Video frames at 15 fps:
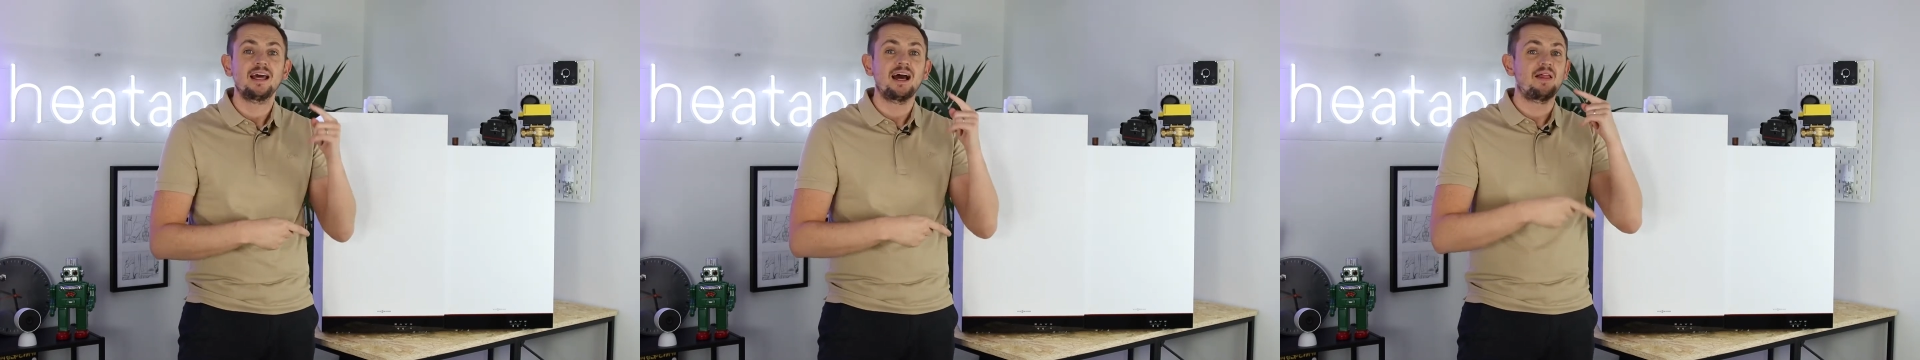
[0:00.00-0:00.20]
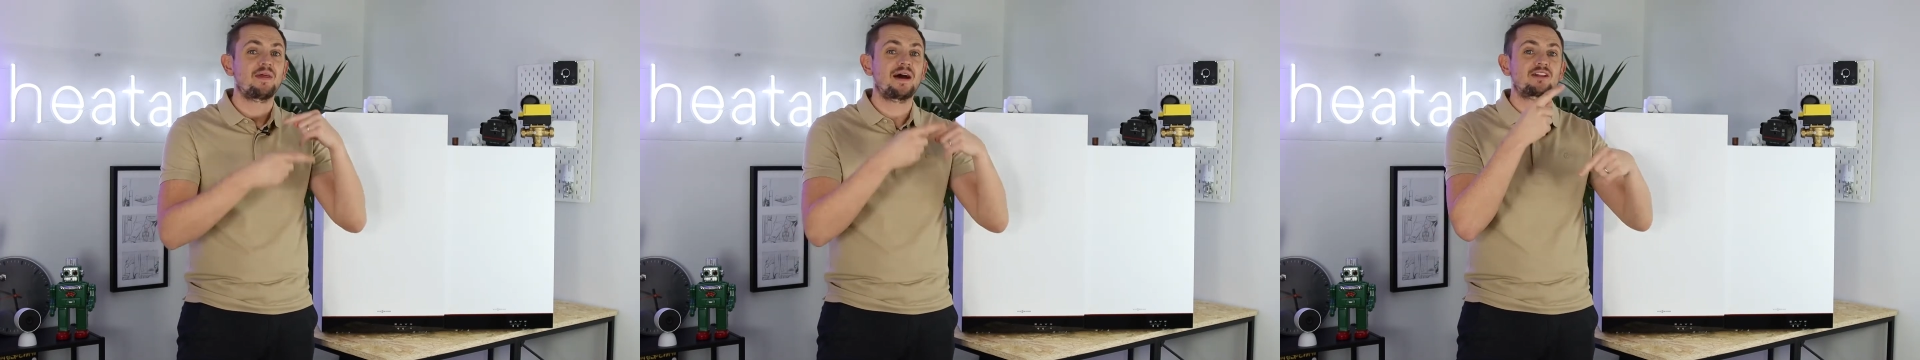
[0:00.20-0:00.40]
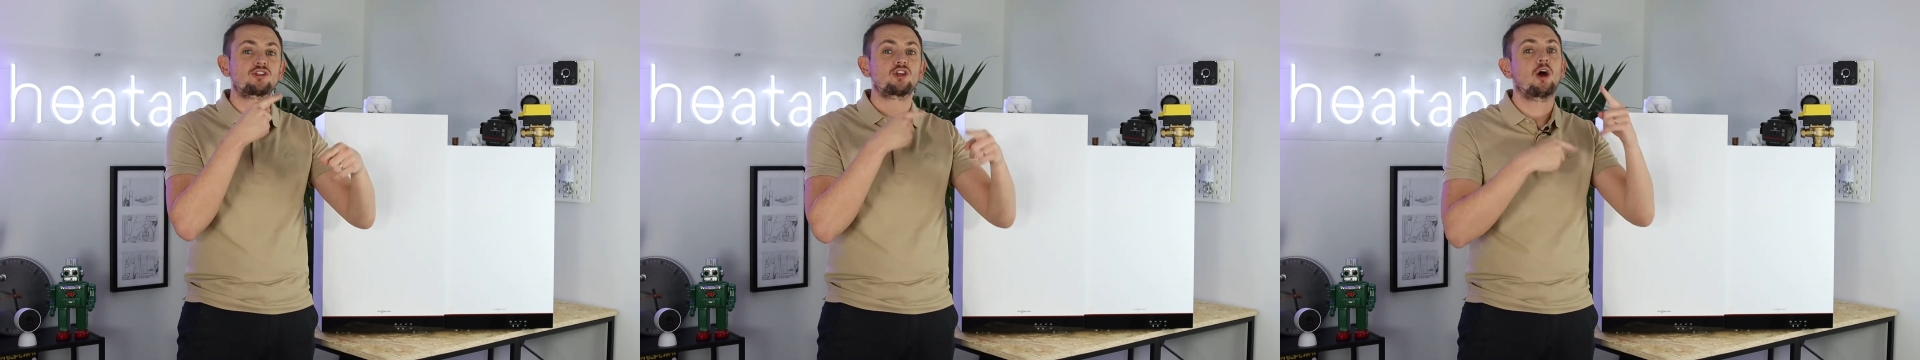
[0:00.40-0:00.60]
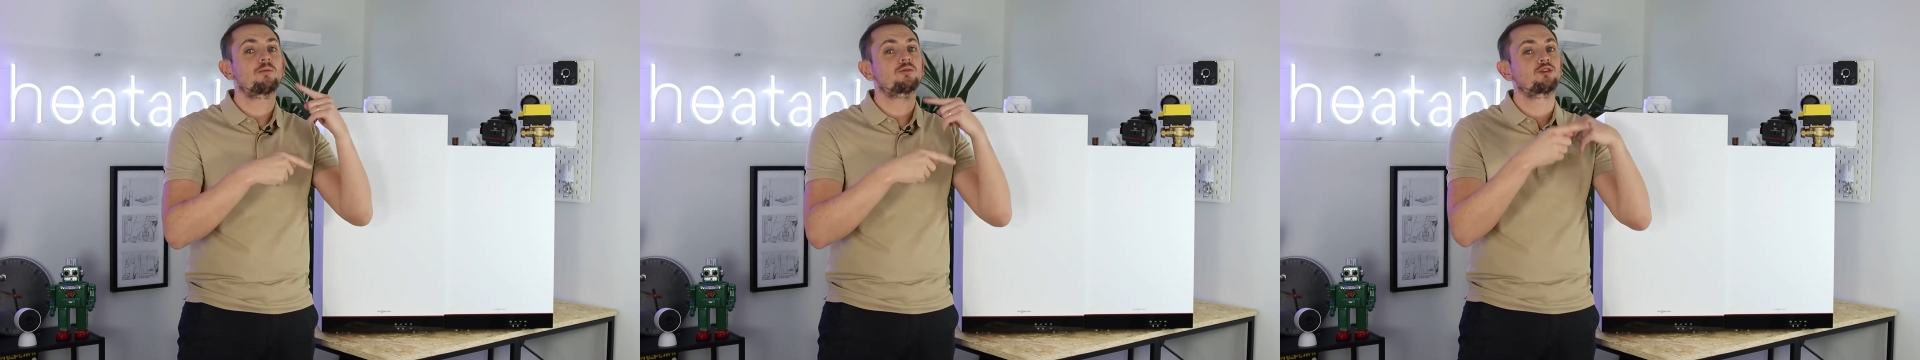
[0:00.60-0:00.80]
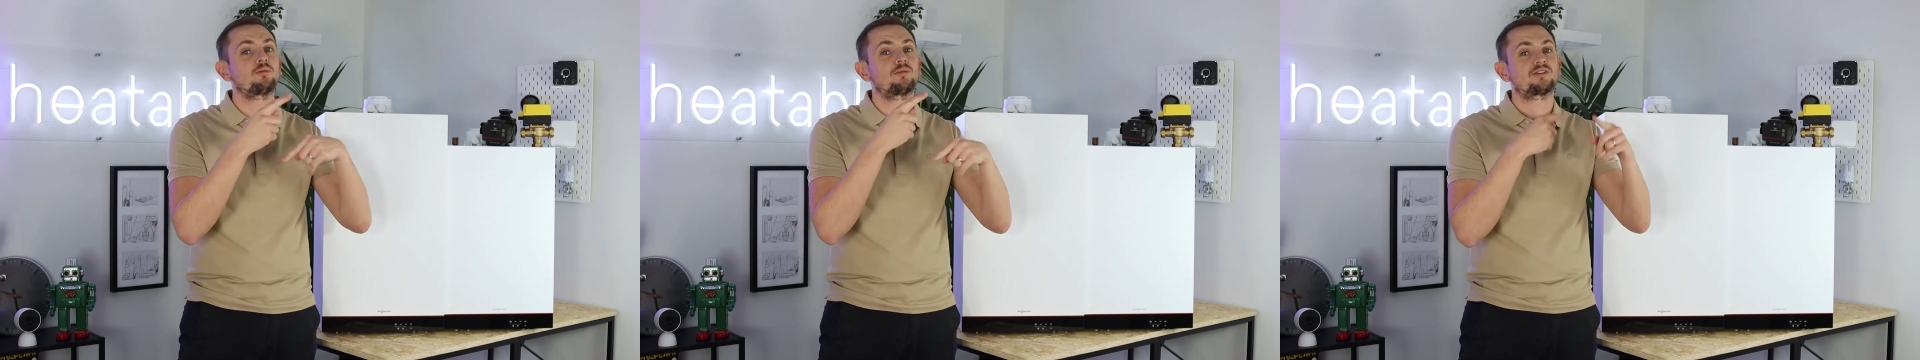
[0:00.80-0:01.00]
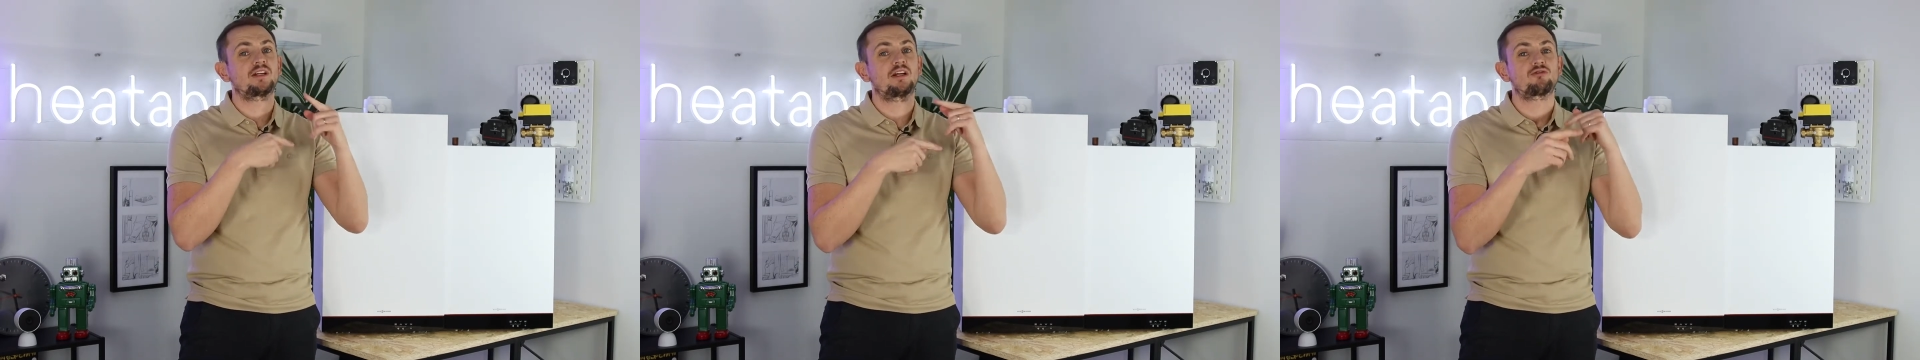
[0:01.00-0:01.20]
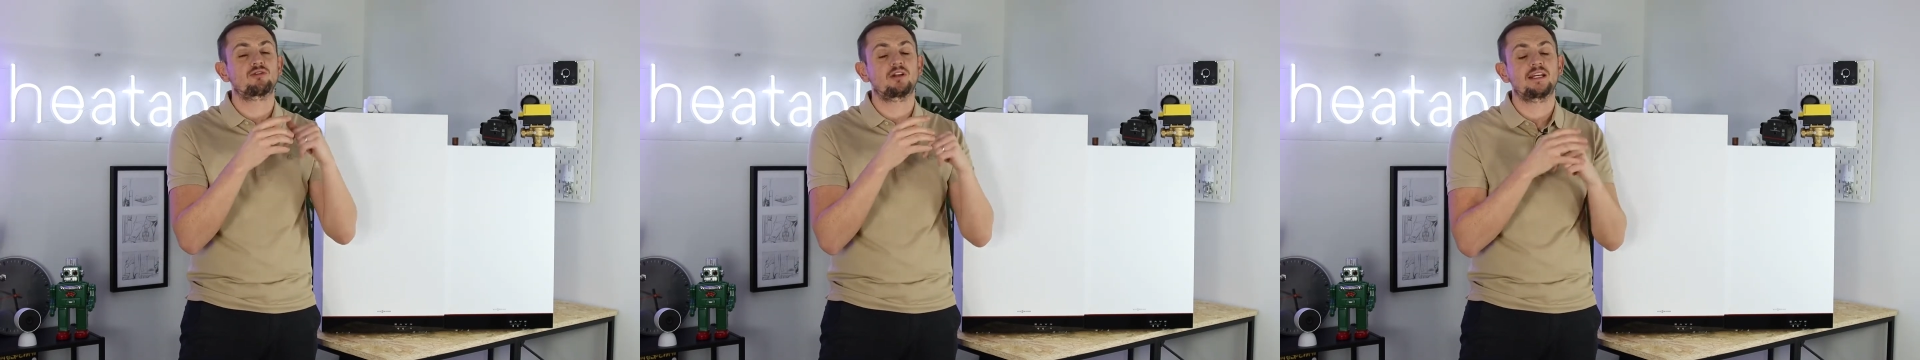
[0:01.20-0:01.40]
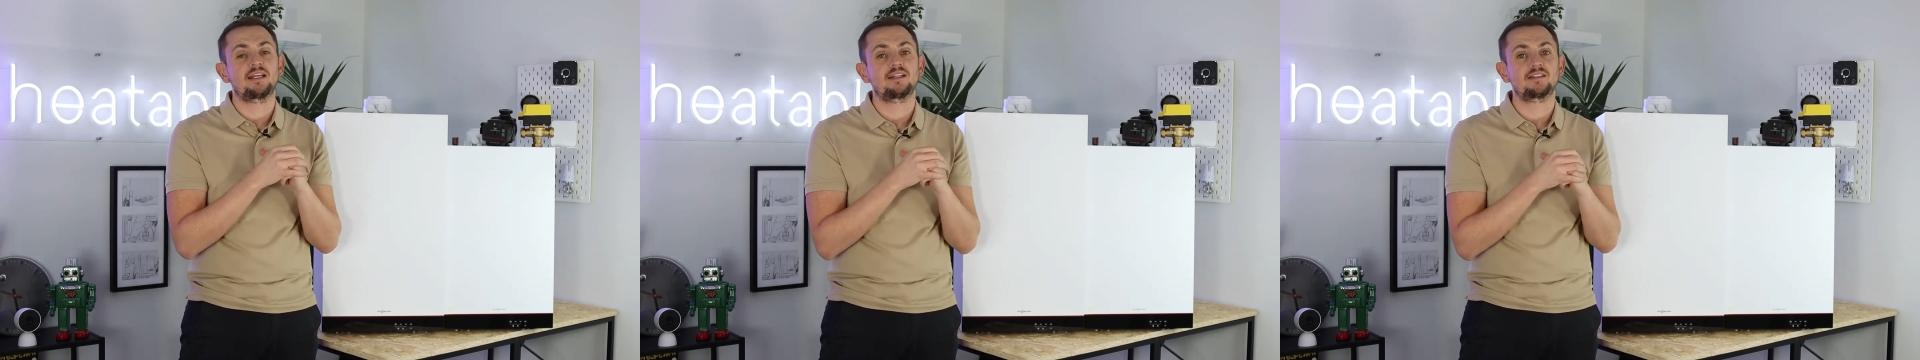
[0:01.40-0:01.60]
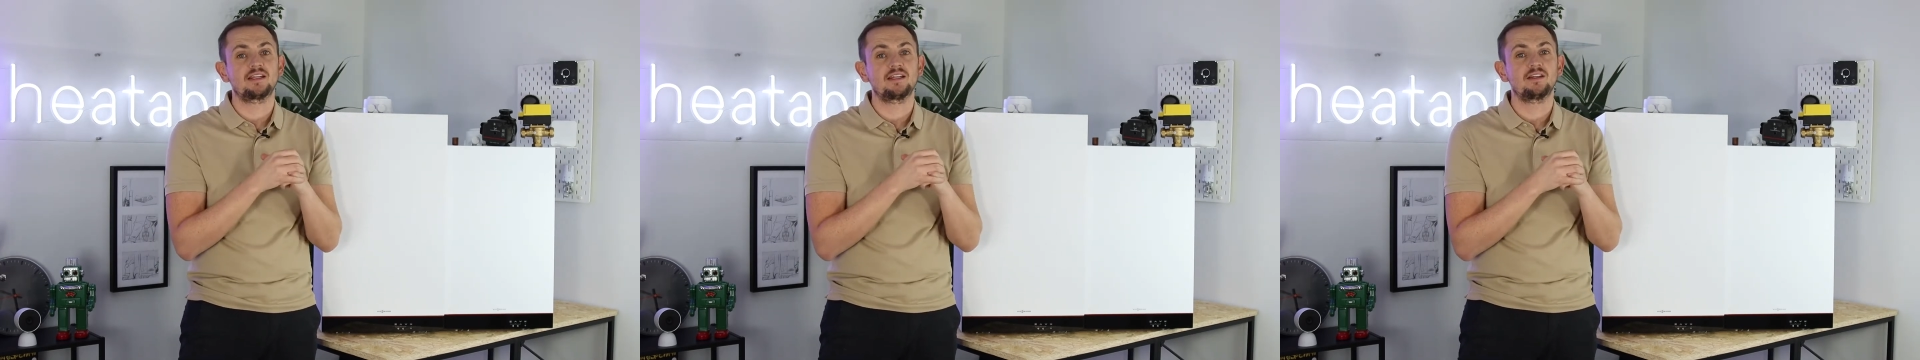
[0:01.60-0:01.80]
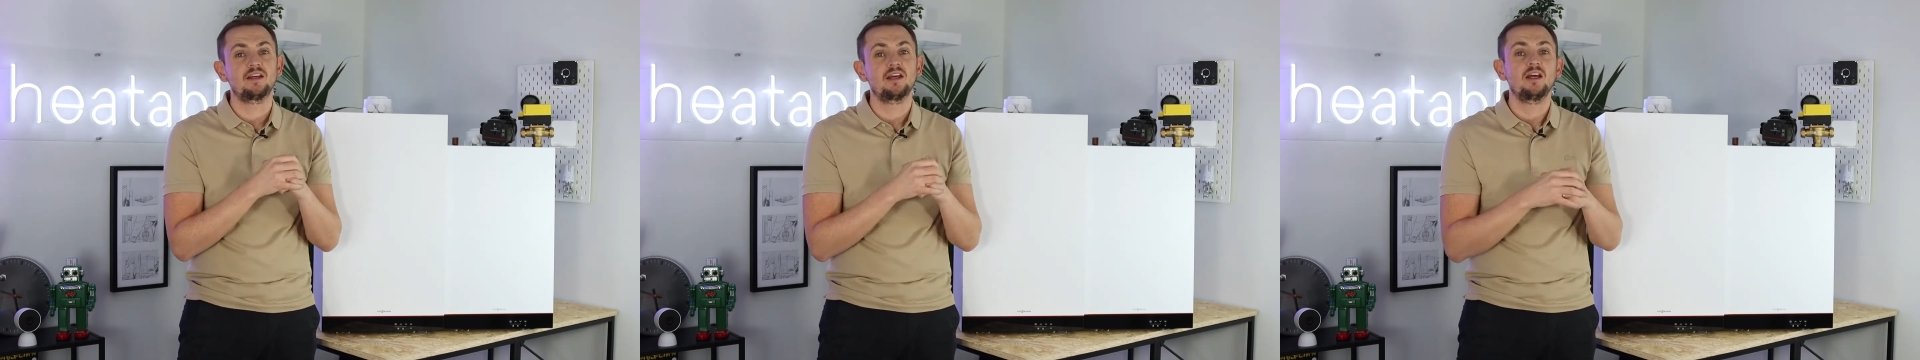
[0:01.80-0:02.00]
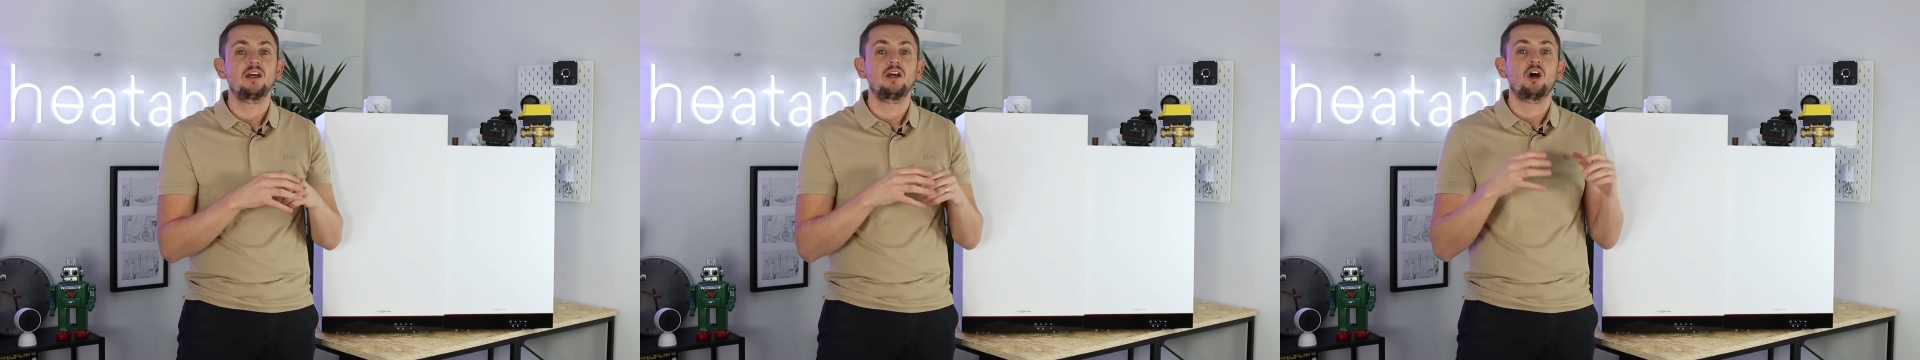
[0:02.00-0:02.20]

and that tops up the central heating.